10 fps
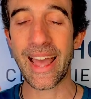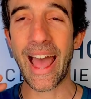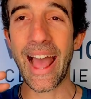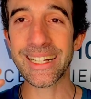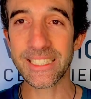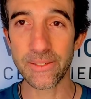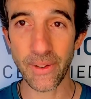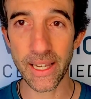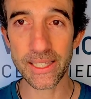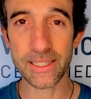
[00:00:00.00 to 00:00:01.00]

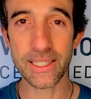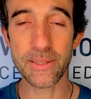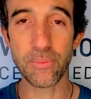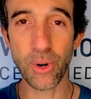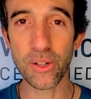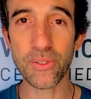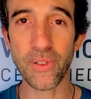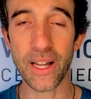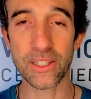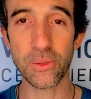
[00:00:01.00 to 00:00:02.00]
activate this brown
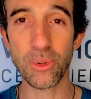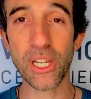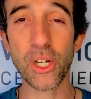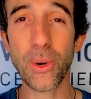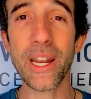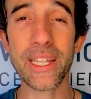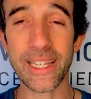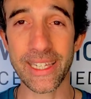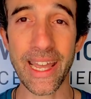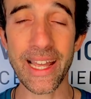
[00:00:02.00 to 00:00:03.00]
fat, your body create it
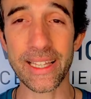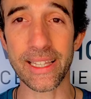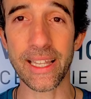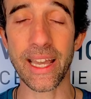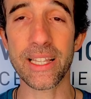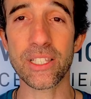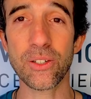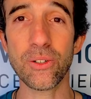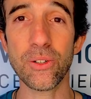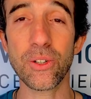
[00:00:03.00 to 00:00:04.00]
again. And
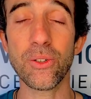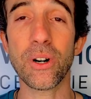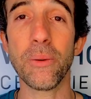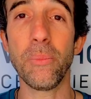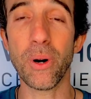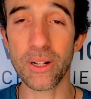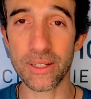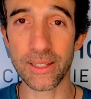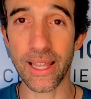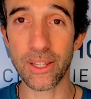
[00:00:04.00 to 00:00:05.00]
so you are
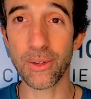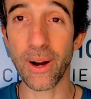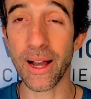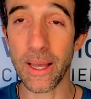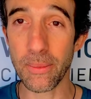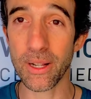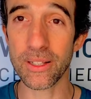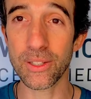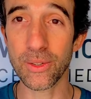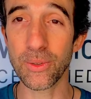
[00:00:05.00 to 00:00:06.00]
able
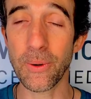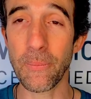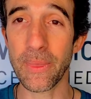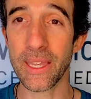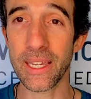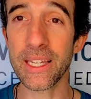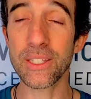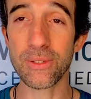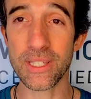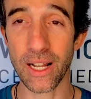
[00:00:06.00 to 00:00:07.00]
to heat
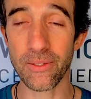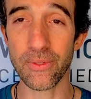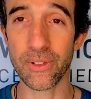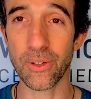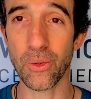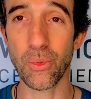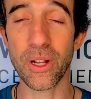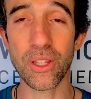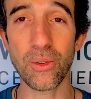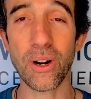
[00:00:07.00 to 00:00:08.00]
yourself
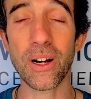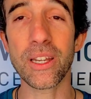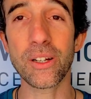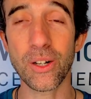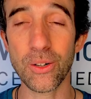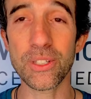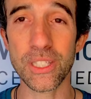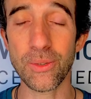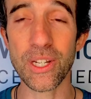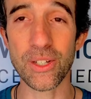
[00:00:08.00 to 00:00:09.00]
when you are in a cold
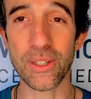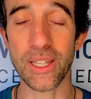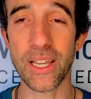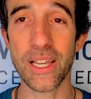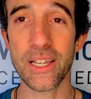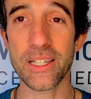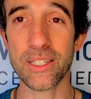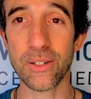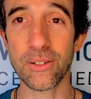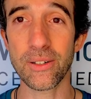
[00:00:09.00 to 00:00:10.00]
situation.
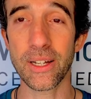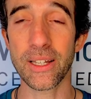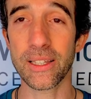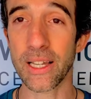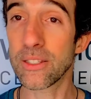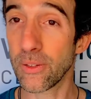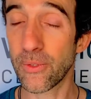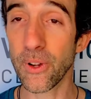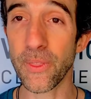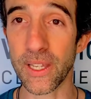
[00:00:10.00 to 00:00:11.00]
So that's the
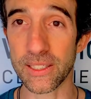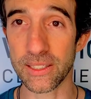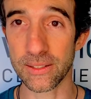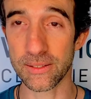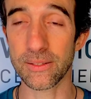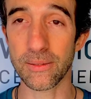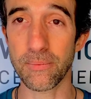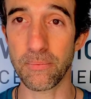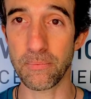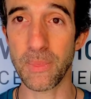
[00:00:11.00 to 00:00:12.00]
first things,
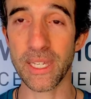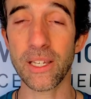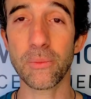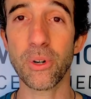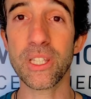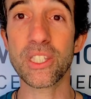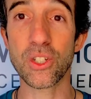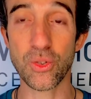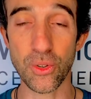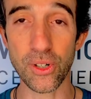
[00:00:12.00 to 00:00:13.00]
making your body
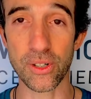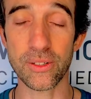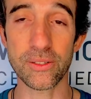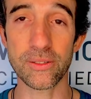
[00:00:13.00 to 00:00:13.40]
stronger